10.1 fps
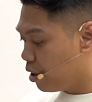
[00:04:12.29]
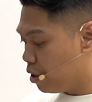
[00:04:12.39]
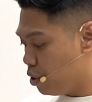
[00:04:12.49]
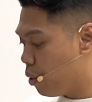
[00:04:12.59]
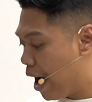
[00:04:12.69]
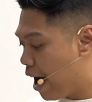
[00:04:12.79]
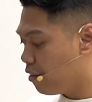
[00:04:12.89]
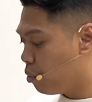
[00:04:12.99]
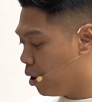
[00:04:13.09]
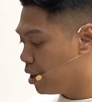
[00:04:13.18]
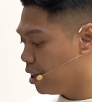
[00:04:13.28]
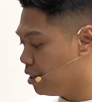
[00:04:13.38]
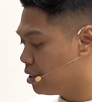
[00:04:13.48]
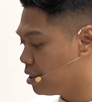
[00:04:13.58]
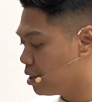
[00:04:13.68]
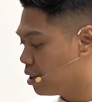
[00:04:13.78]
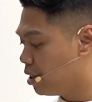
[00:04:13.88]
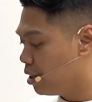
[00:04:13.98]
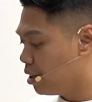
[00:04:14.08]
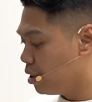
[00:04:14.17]
you have what is
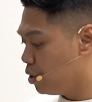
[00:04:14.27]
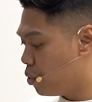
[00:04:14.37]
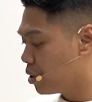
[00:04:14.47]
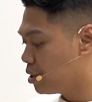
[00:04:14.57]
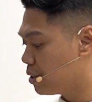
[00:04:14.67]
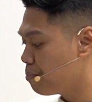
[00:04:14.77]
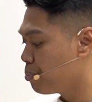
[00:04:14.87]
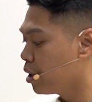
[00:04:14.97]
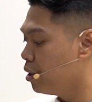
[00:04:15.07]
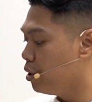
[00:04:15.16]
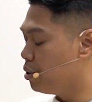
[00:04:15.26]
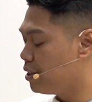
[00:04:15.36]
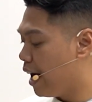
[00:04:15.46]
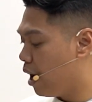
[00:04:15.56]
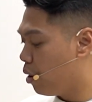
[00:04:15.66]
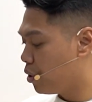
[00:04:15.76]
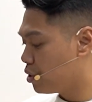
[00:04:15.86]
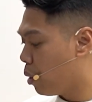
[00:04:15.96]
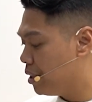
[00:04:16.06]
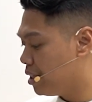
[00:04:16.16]
yours. You see how
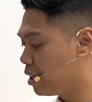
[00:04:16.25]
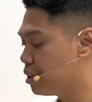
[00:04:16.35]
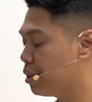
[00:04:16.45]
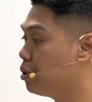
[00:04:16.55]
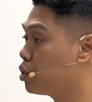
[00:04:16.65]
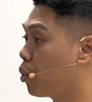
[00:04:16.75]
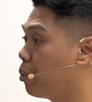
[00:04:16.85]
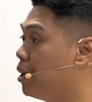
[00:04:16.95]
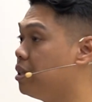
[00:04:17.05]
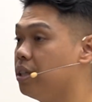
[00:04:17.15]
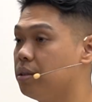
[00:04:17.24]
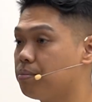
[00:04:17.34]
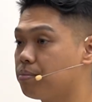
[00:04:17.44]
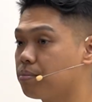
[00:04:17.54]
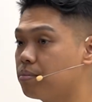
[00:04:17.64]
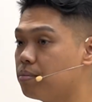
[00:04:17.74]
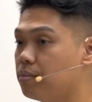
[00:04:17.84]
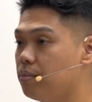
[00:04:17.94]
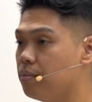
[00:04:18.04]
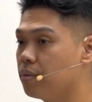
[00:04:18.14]
there's always an excuse or a reason.
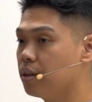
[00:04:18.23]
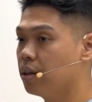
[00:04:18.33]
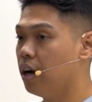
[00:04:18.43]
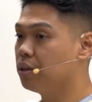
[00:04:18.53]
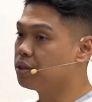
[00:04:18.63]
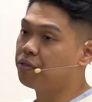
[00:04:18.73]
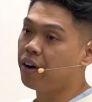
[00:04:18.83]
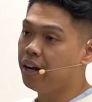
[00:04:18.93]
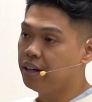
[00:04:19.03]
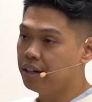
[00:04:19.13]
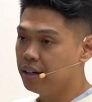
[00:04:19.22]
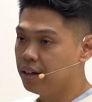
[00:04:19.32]
I was afraid.